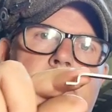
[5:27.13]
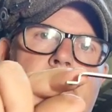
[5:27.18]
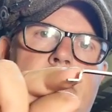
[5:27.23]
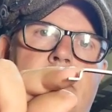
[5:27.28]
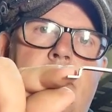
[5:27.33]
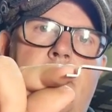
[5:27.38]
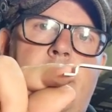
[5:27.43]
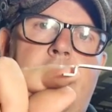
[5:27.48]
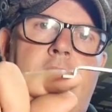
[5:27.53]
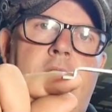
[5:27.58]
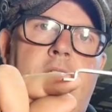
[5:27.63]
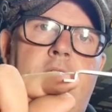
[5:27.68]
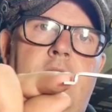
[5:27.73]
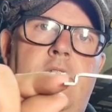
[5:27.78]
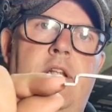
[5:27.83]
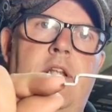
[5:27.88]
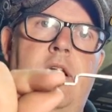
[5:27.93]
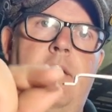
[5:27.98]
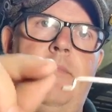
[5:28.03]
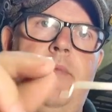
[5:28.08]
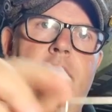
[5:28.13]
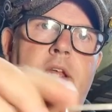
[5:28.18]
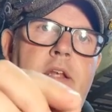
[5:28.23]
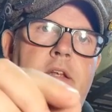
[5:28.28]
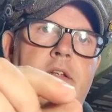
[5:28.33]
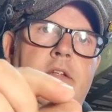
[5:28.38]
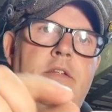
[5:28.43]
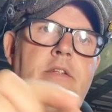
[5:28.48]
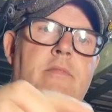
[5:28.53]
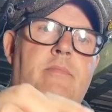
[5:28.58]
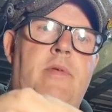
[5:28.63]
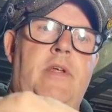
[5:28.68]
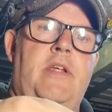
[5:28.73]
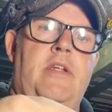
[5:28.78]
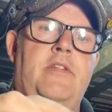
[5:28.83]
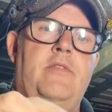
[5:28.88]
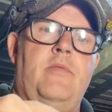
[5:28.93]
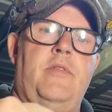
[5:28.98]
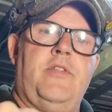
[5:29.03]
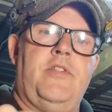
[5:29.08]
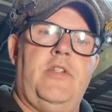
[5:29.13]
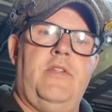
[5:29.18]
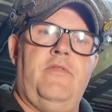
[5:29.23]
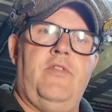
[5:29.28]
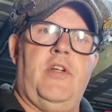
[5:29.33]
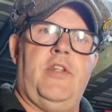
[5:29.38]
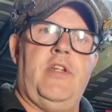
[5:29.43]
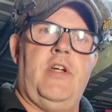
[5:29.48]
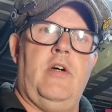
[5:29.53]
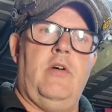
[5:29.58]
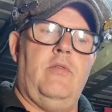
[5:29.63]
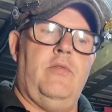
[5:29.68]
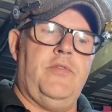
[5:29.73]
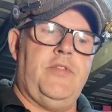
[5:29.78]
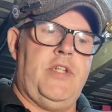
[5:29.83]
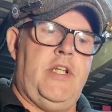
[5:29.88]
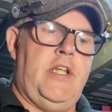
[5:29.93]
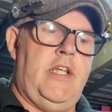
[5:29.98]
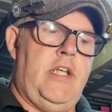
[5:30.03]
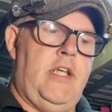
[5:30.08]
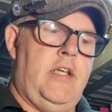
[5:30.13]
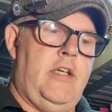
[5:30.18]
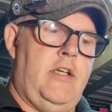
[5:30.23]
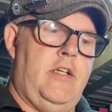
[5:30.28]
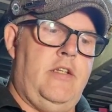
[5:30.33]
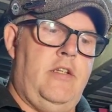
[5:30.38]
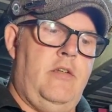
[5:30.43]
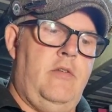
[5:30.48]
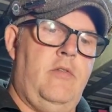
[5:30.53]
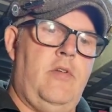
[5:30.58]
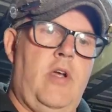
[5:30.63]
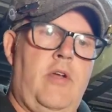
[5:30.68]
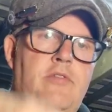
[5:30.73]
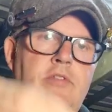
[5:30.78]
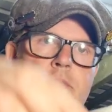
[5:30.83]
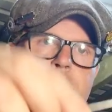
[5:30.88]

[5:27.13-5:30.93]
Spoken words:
that bend, and that bend, because once you've got the holes in it and you go